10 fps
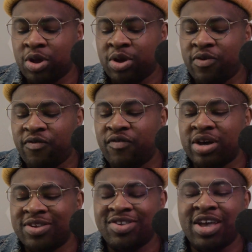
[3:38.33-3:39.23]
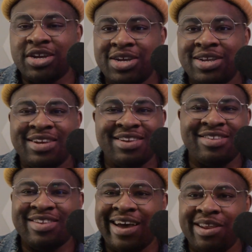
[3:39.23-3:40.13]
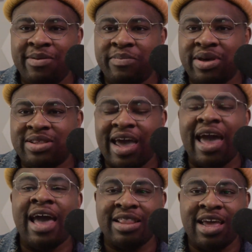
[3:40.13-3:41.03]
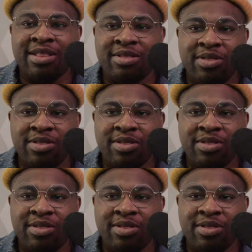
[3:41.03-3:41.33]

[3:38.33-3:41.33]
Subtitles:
on the fuzz section just a tiny bit to add that